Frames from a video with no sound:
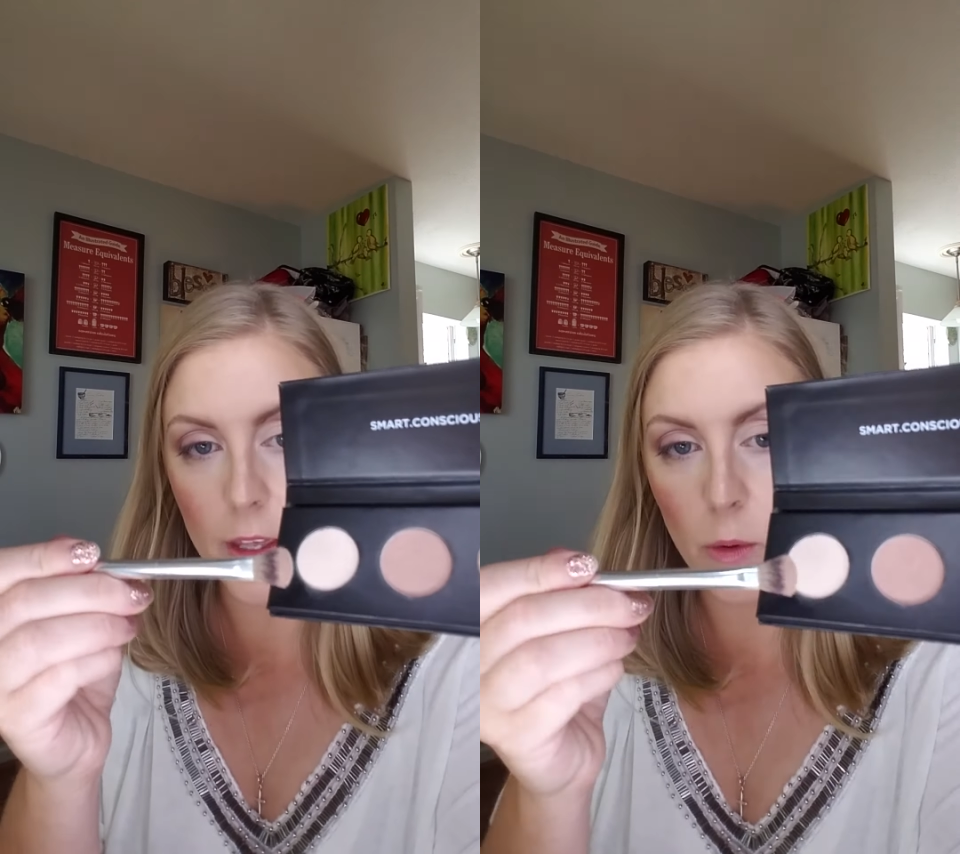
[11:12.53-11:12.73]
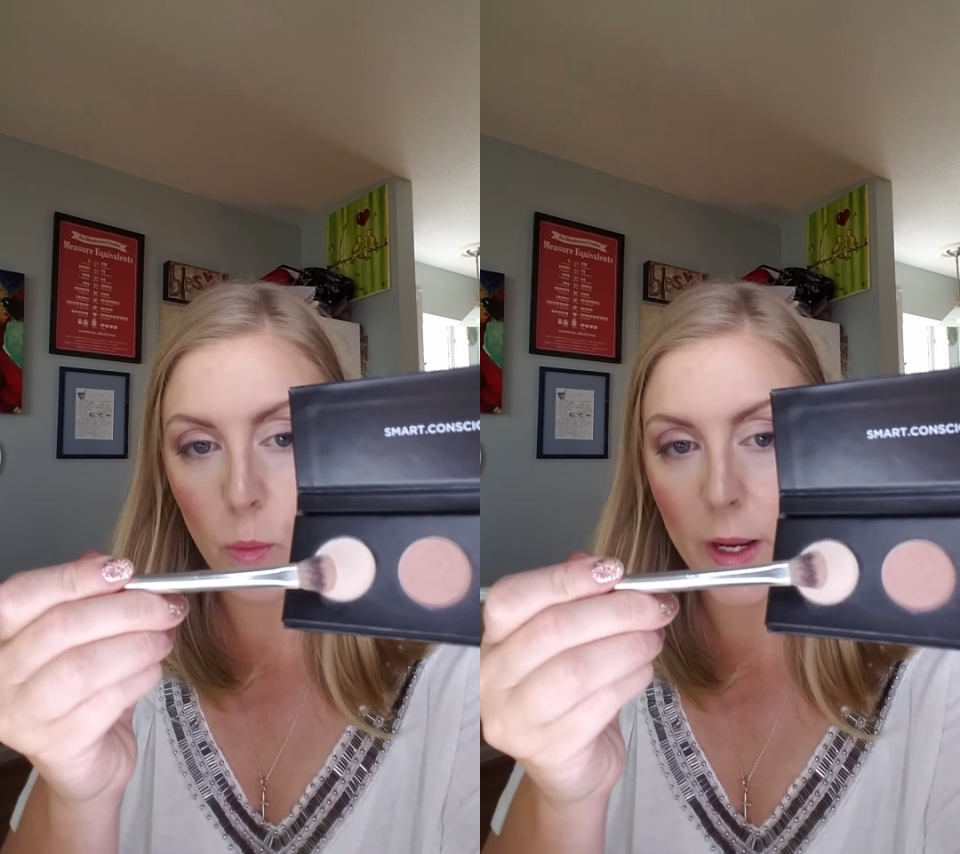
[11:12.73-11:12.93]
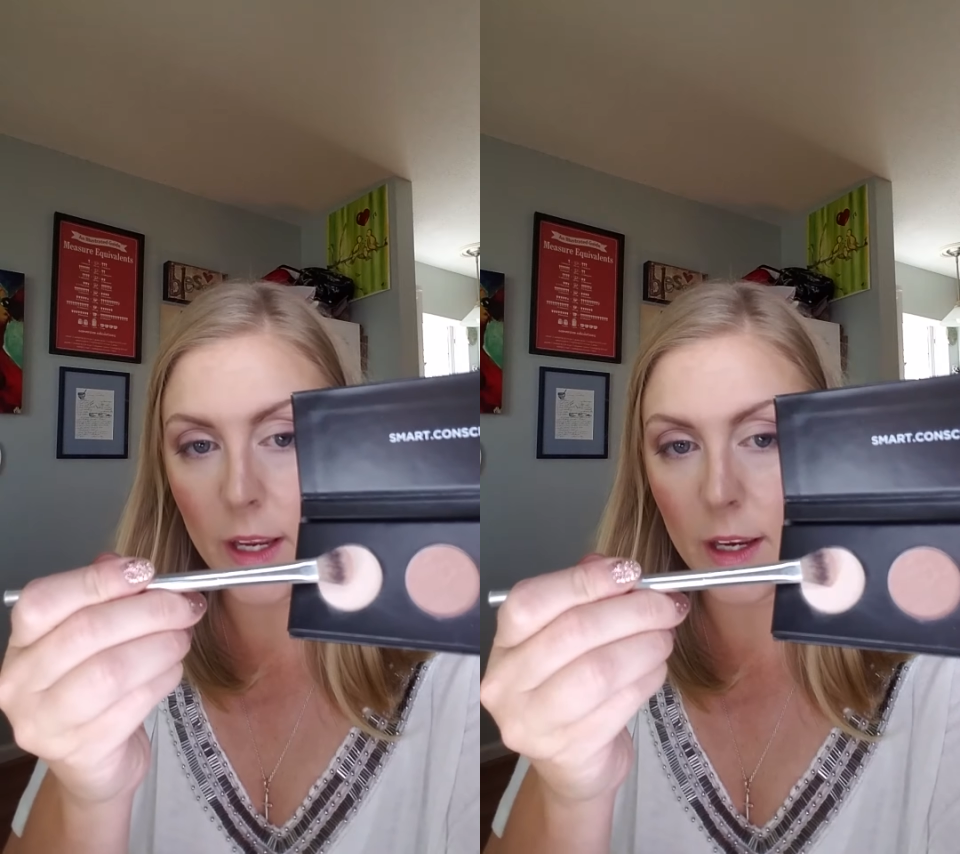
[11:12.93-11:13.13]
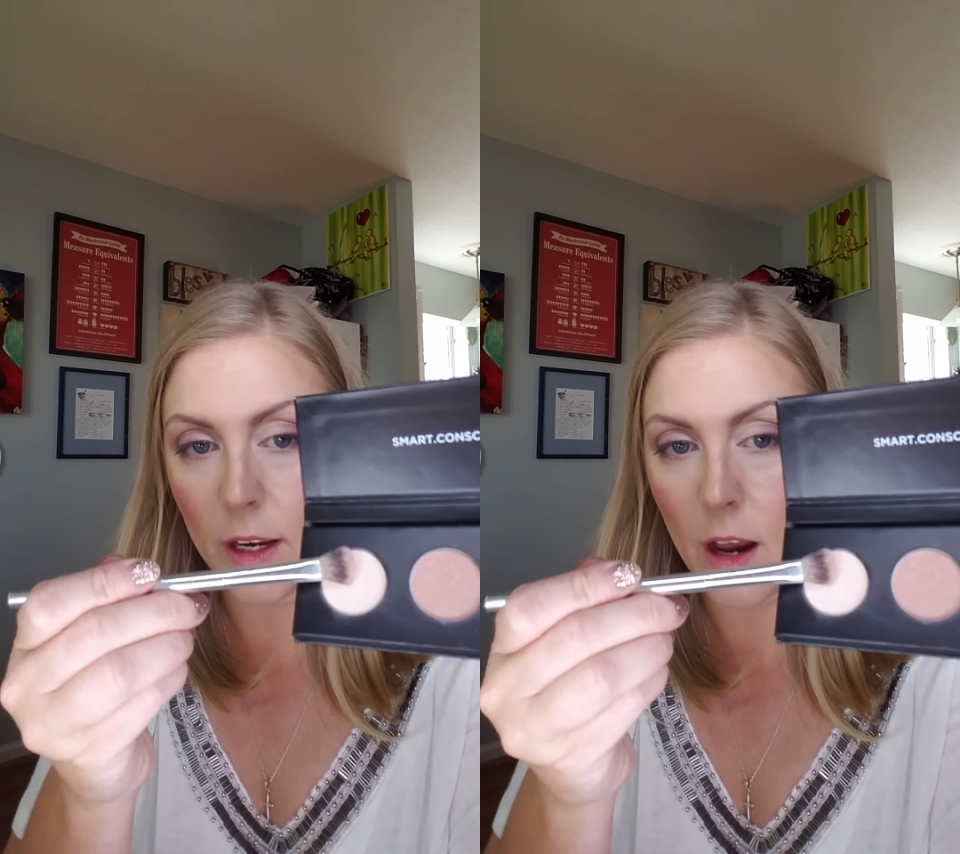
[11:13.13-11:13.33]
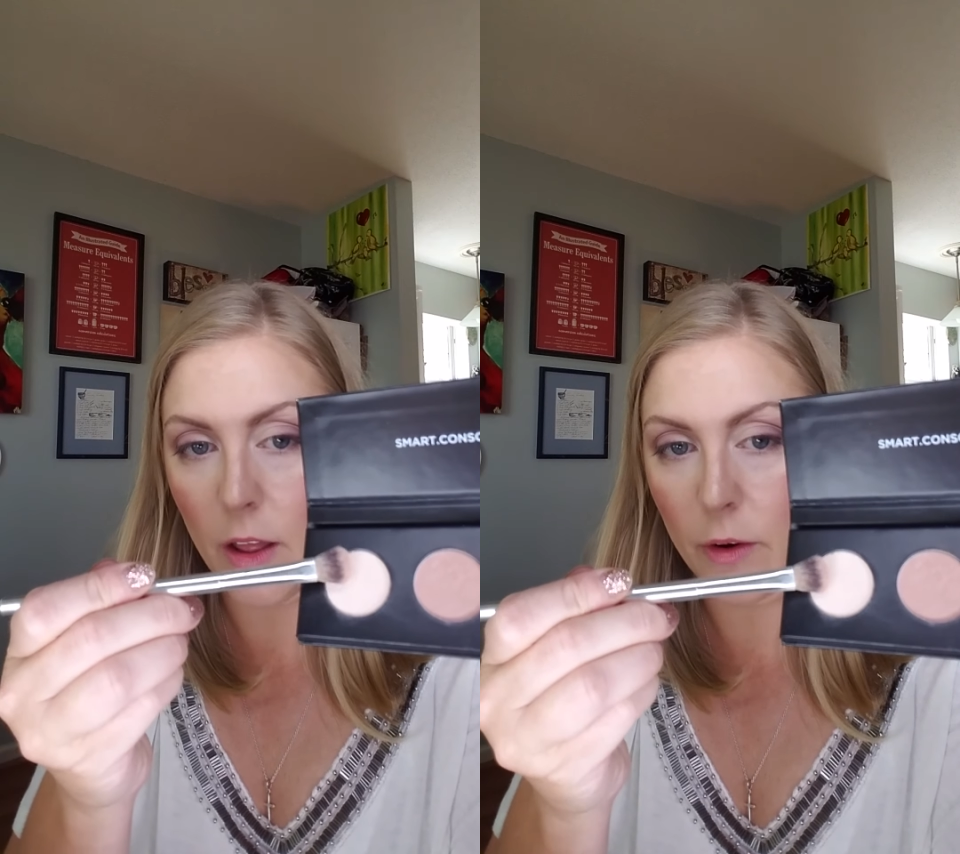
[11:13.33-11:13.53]
Awaken
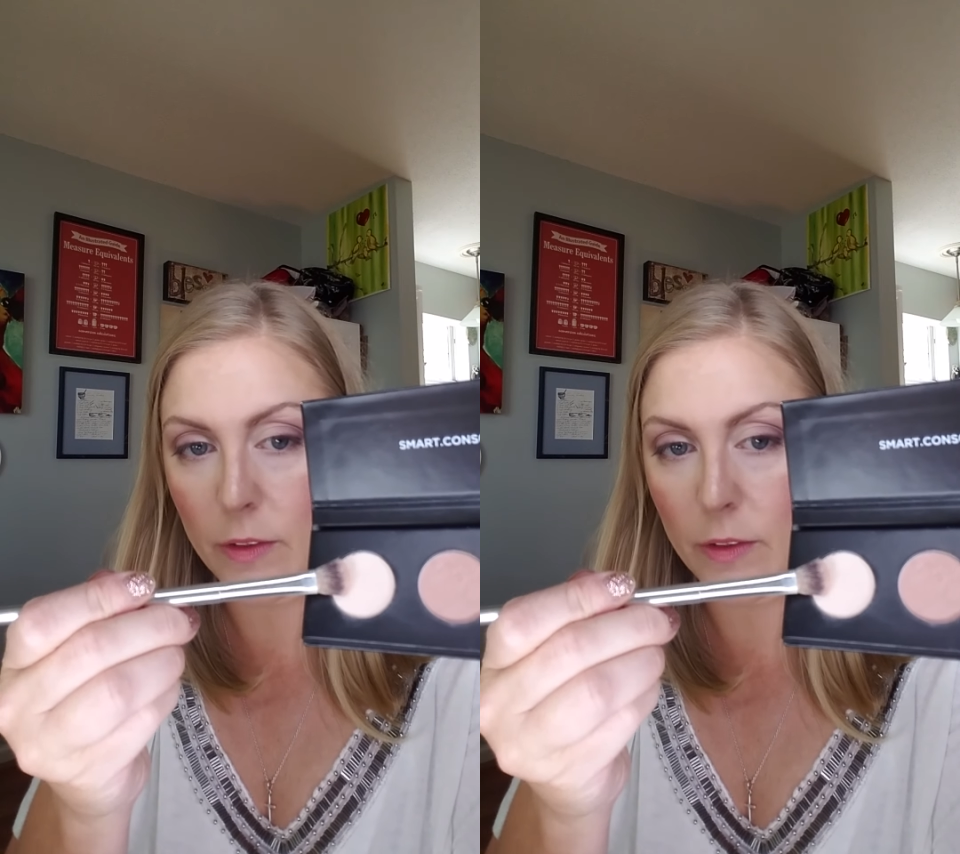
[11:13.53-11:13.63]
color,